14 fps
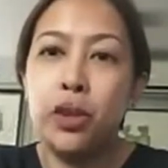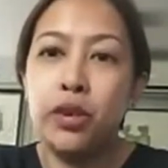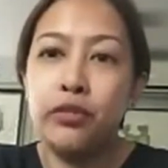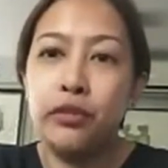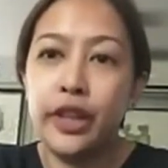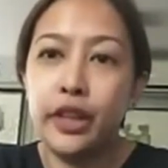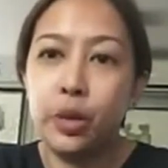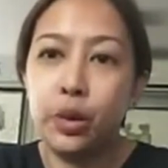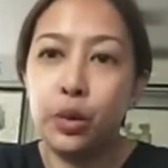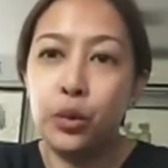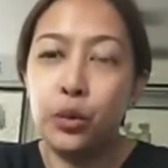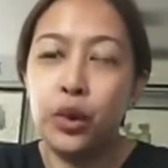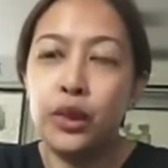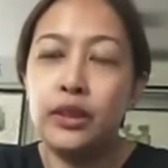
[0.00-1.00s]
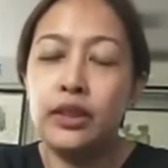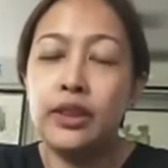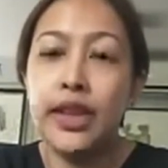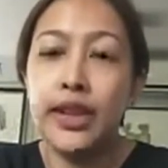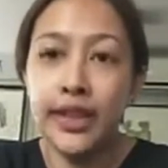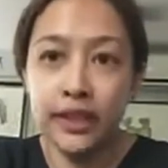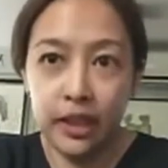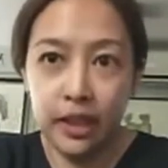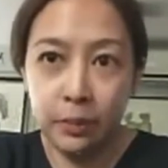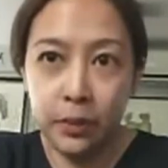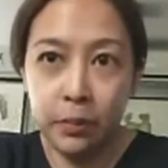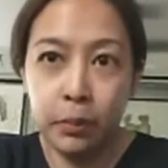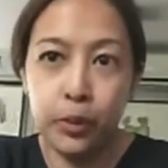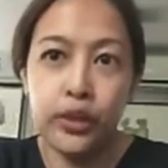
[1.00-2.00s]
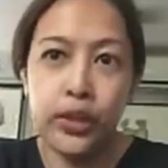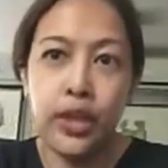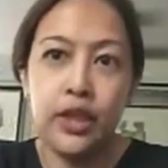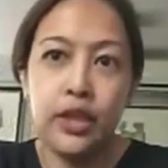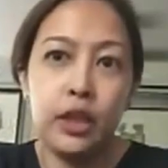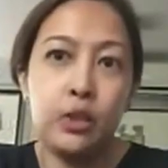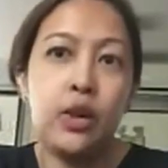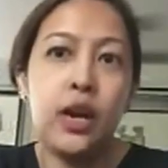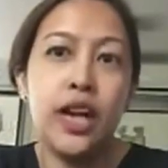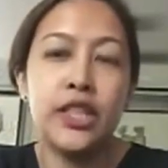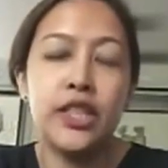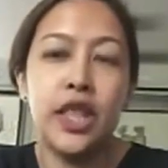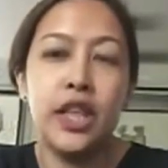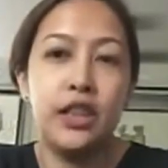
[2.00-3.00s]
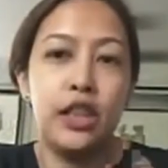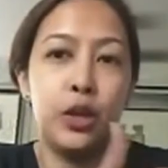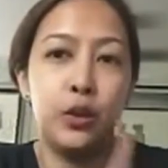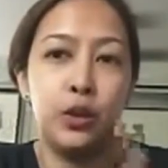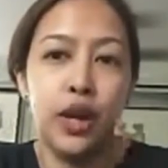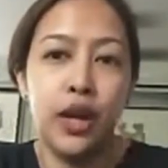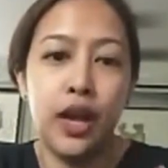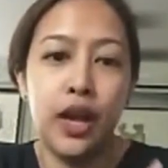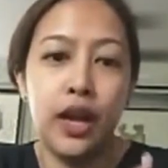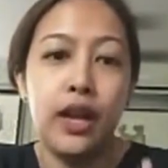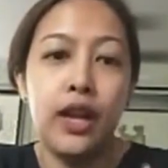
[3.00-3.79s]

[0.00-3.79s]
So I think this viral video actually helps us in the vaccine